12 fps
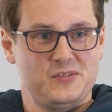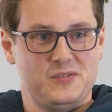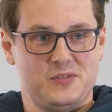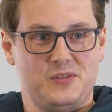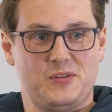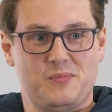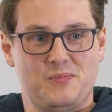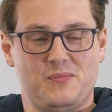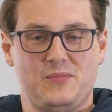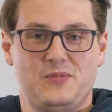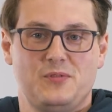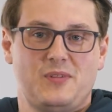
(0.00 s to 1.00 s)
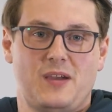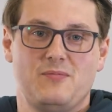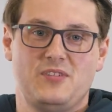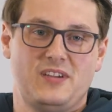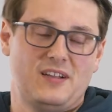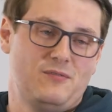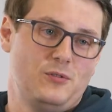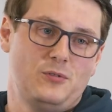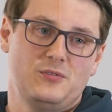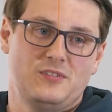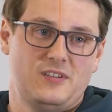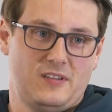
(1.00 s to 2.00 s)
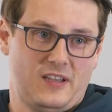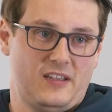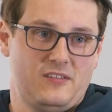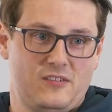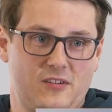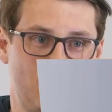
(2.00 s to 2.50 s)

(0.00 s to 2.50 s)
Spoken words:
sometimes you can have lulls and it like is the